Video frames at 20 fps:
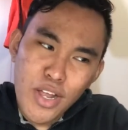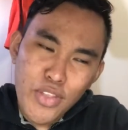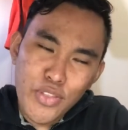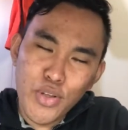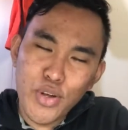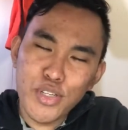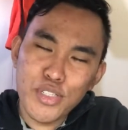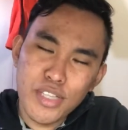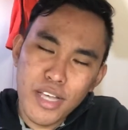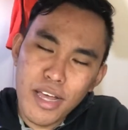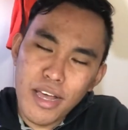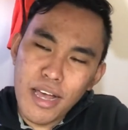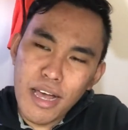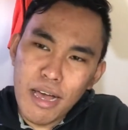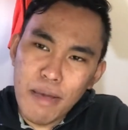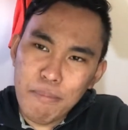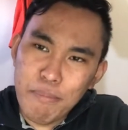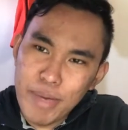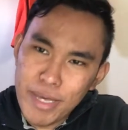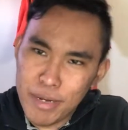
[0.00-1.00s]
There's
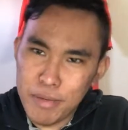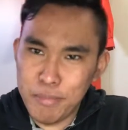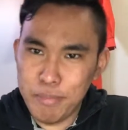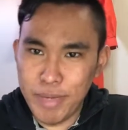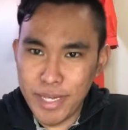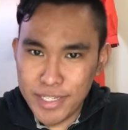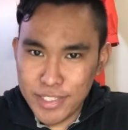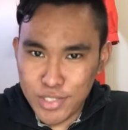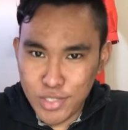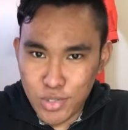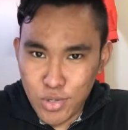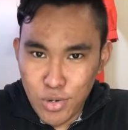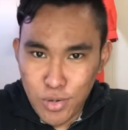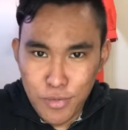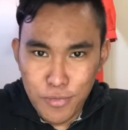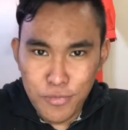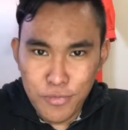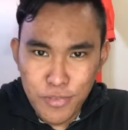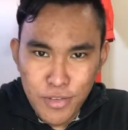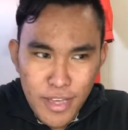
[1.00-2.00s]
a bit of mix
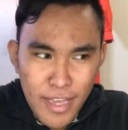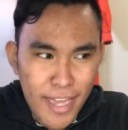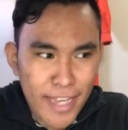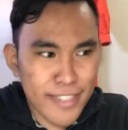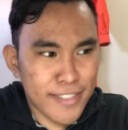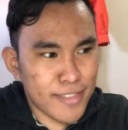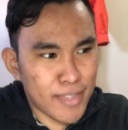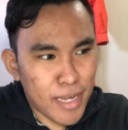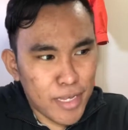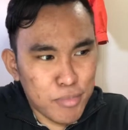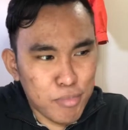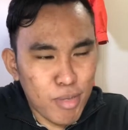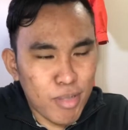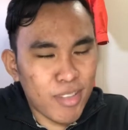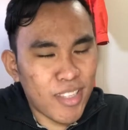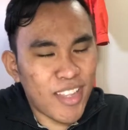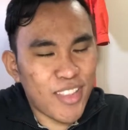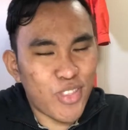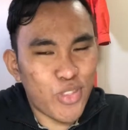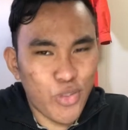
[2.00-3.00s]
of
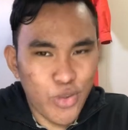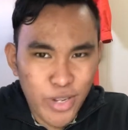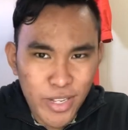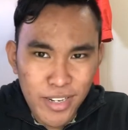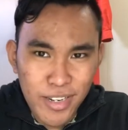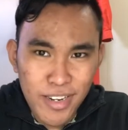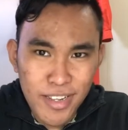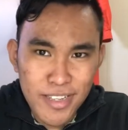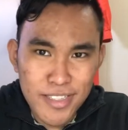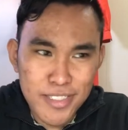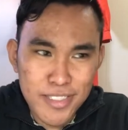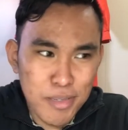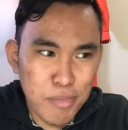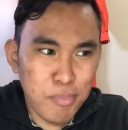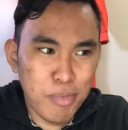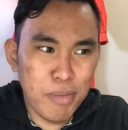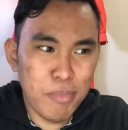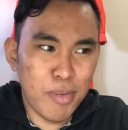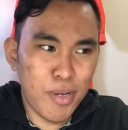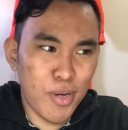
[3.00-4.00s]
excitement and thrill
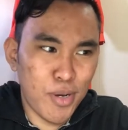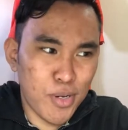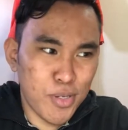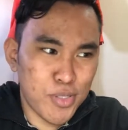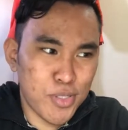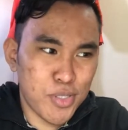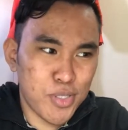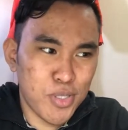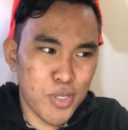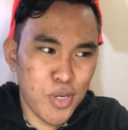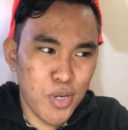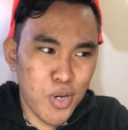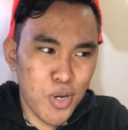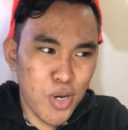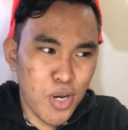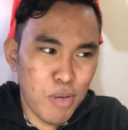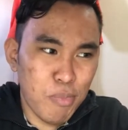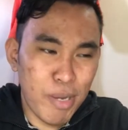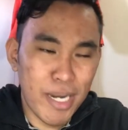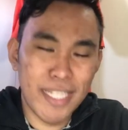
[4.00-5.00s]
simply because
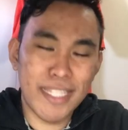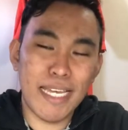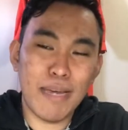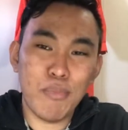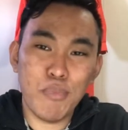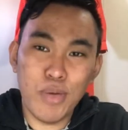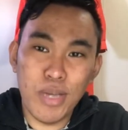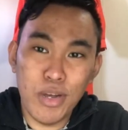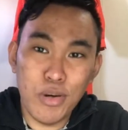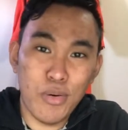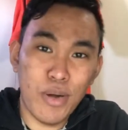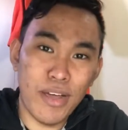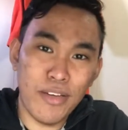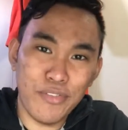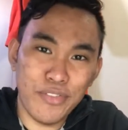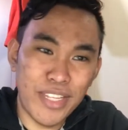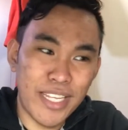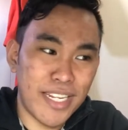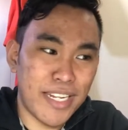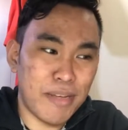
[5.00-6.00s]
by the time we
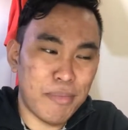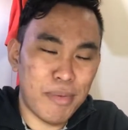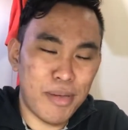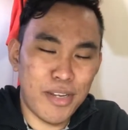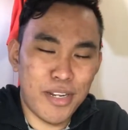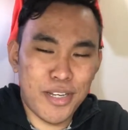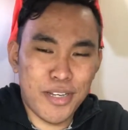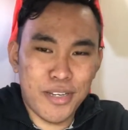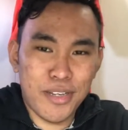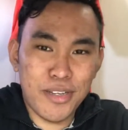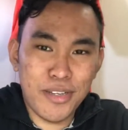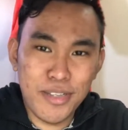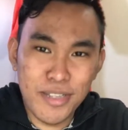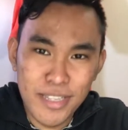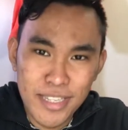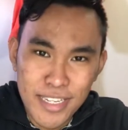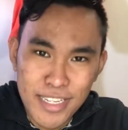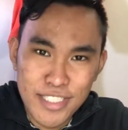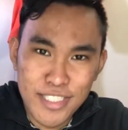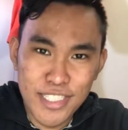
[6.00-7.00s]
arrived in America,
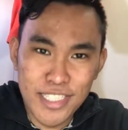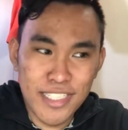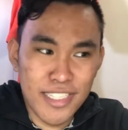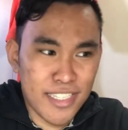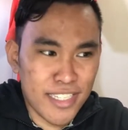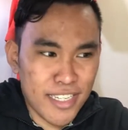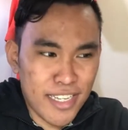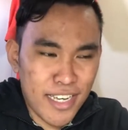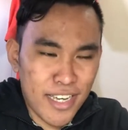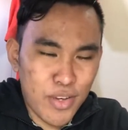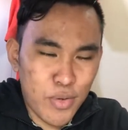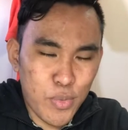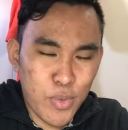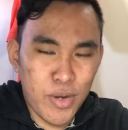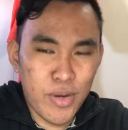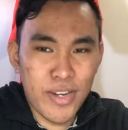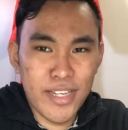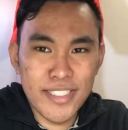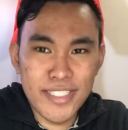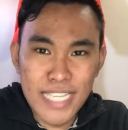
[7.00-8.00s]
we
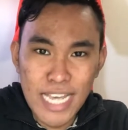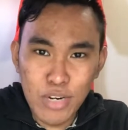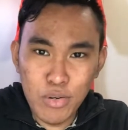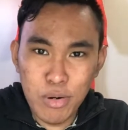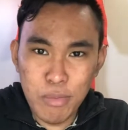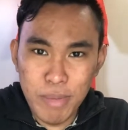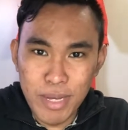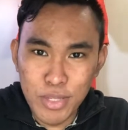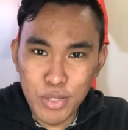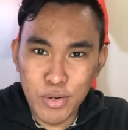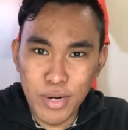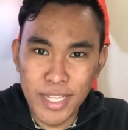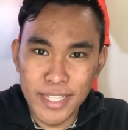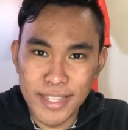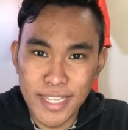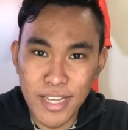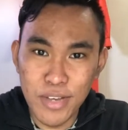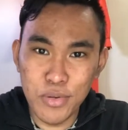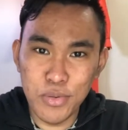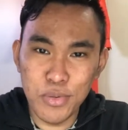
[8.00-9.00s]
are in Sacramento right
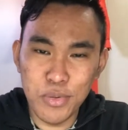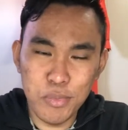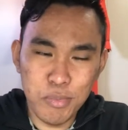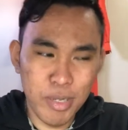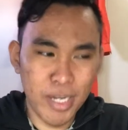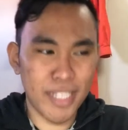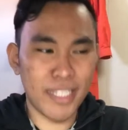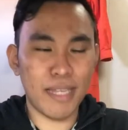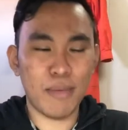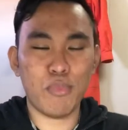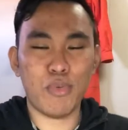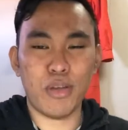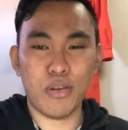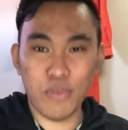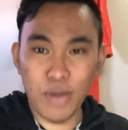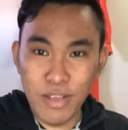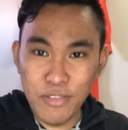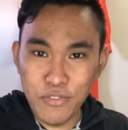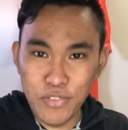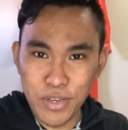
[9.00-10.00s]
now. By the time we
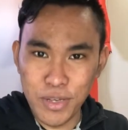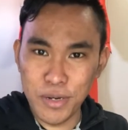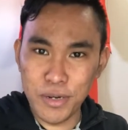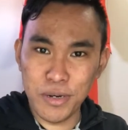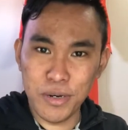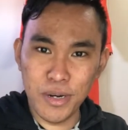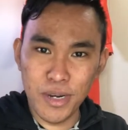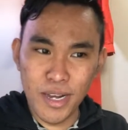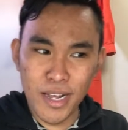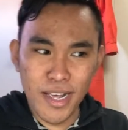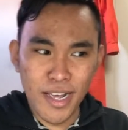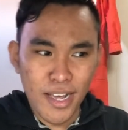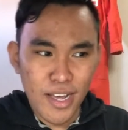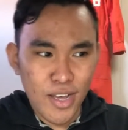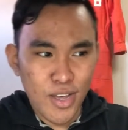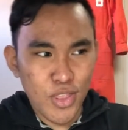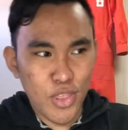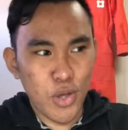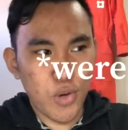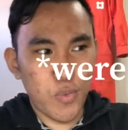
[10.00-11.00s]
arrived here,
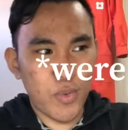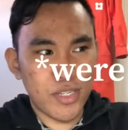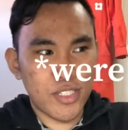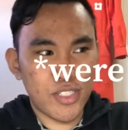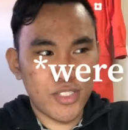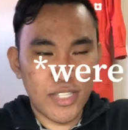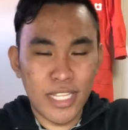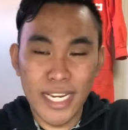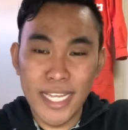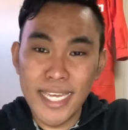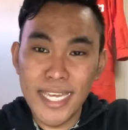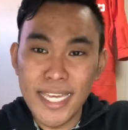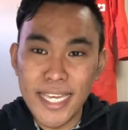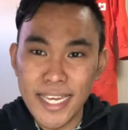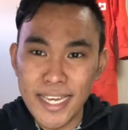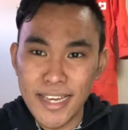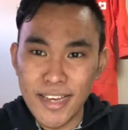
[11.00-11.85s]
there was three